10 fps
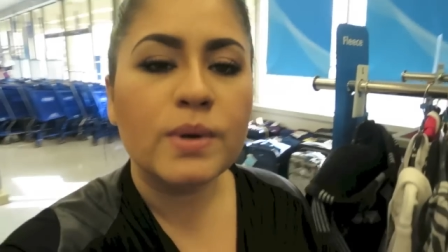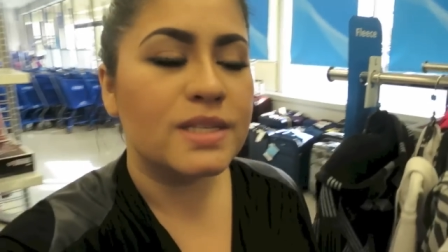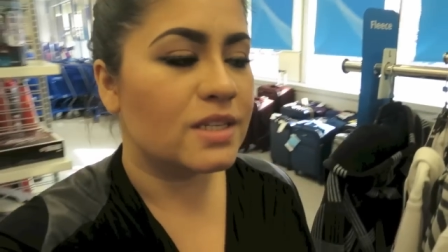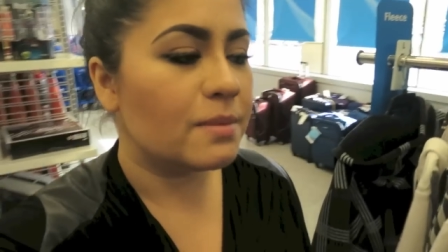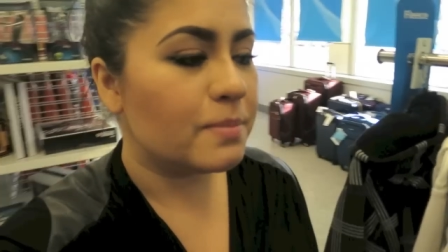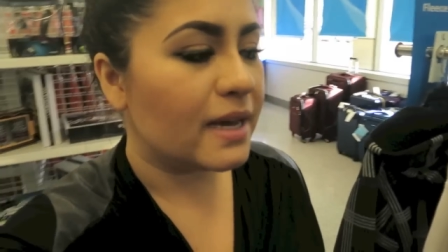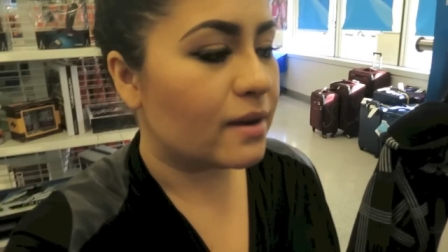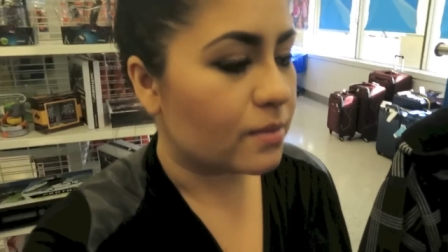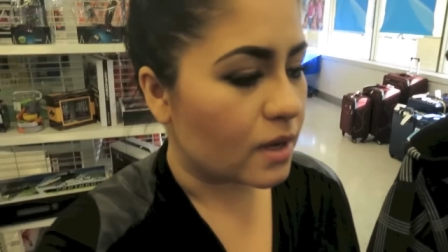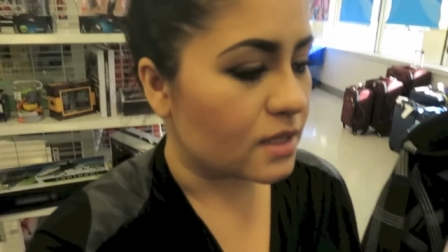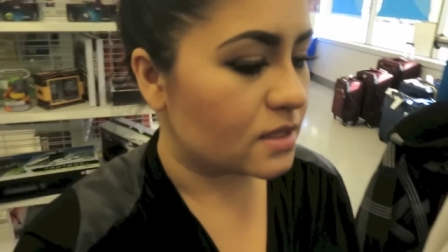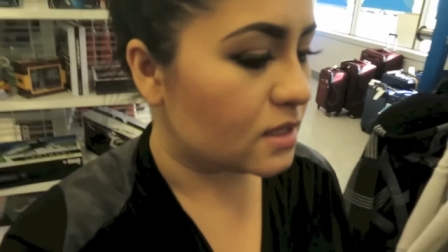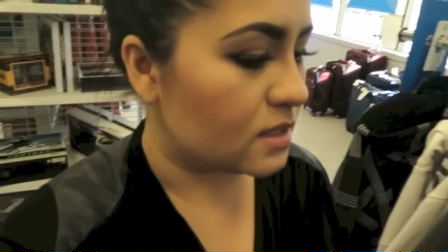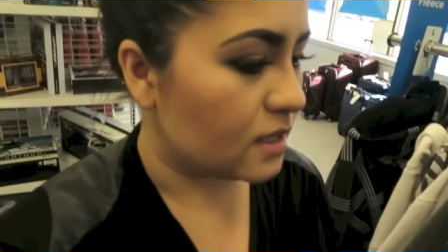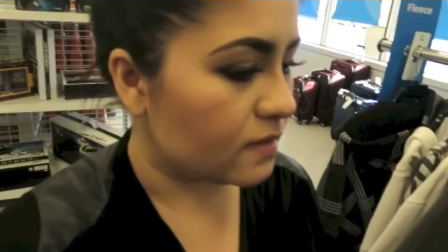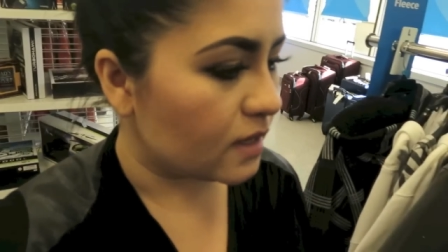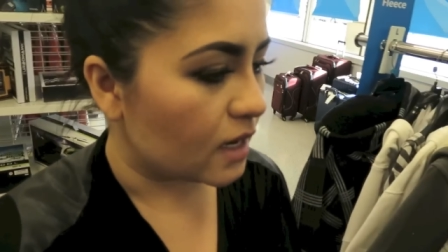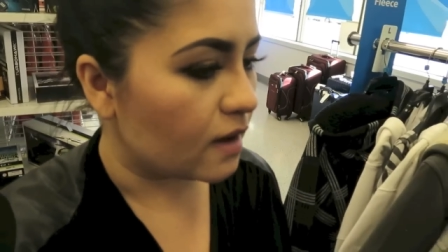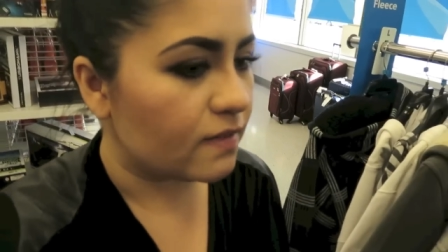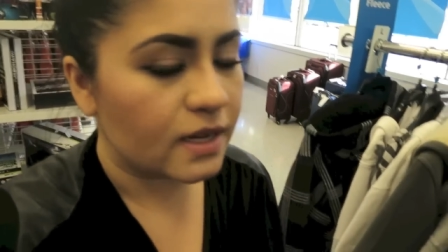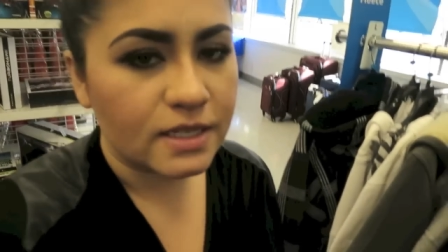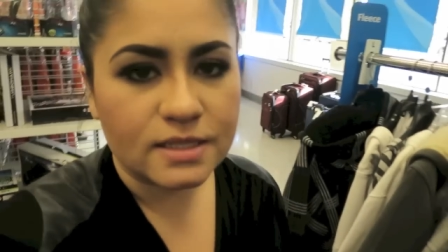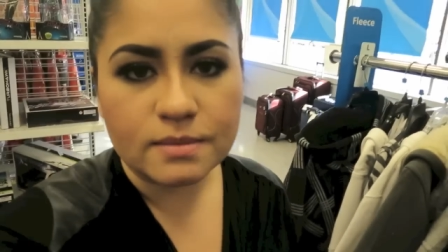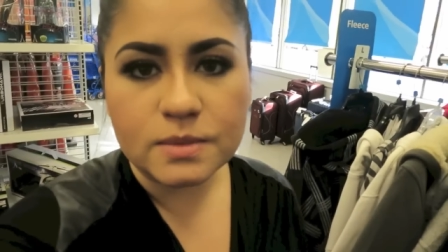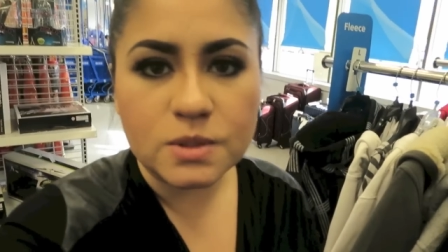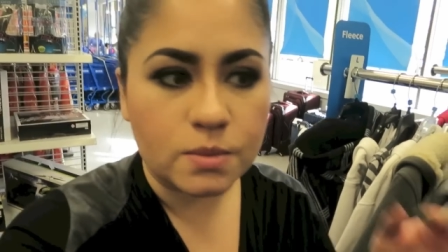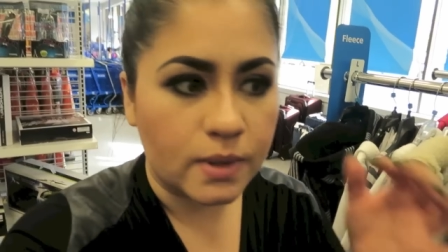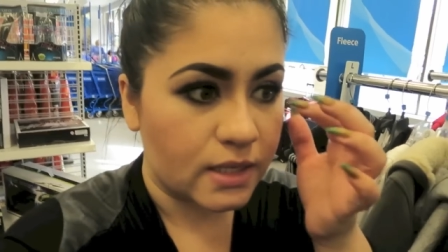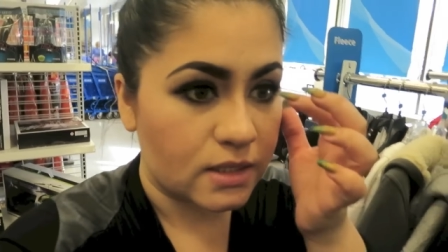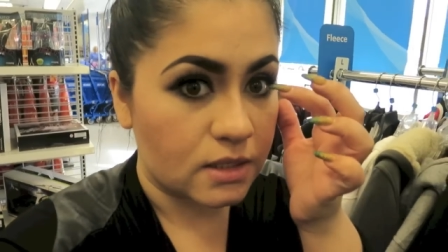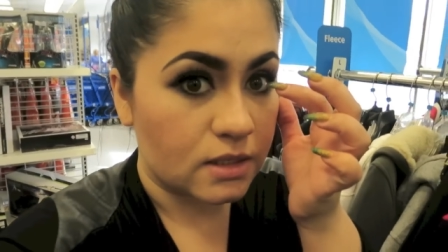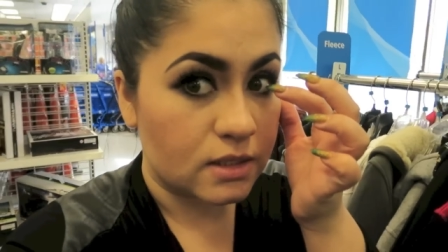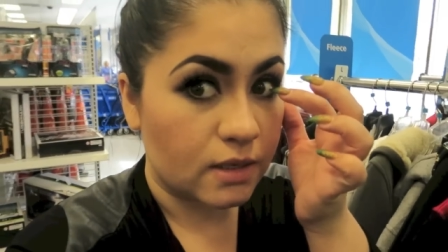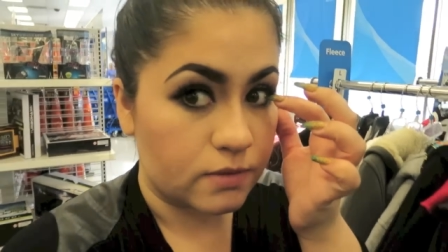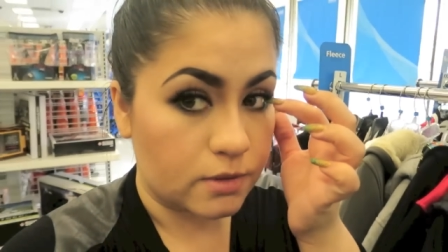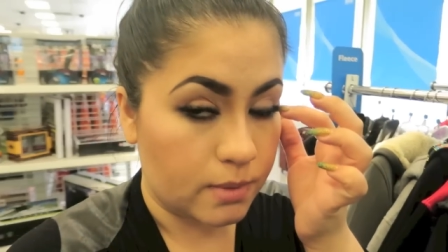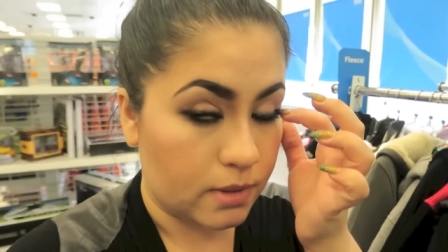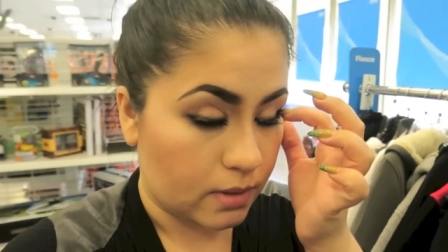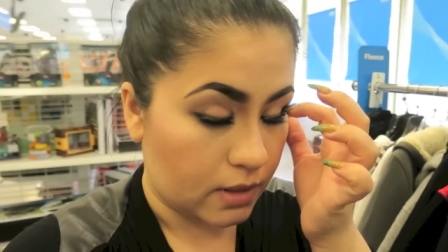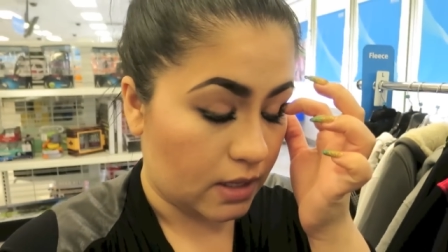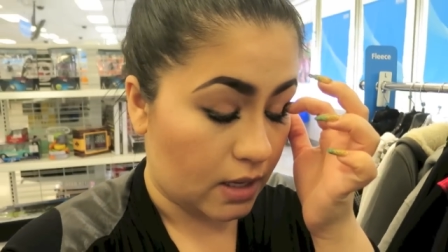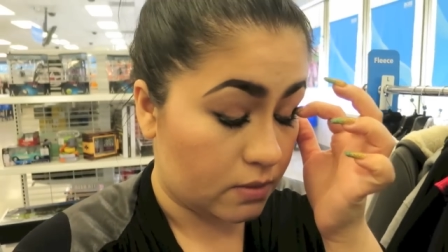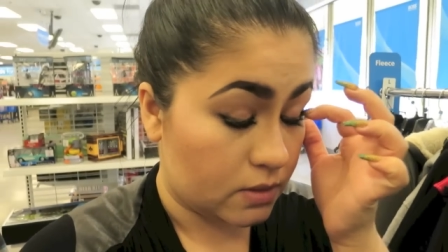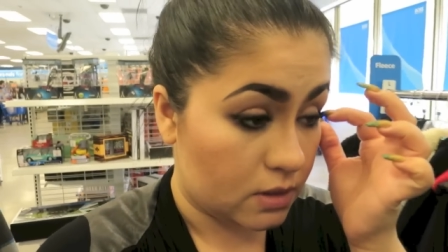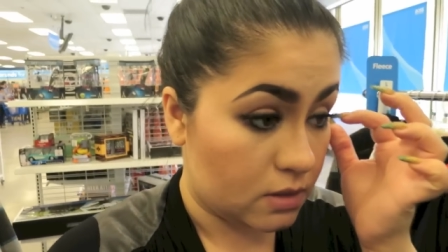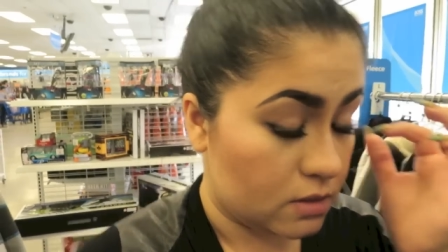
We stopped by at Ross to see if they have like some sweats and stuff to be around the house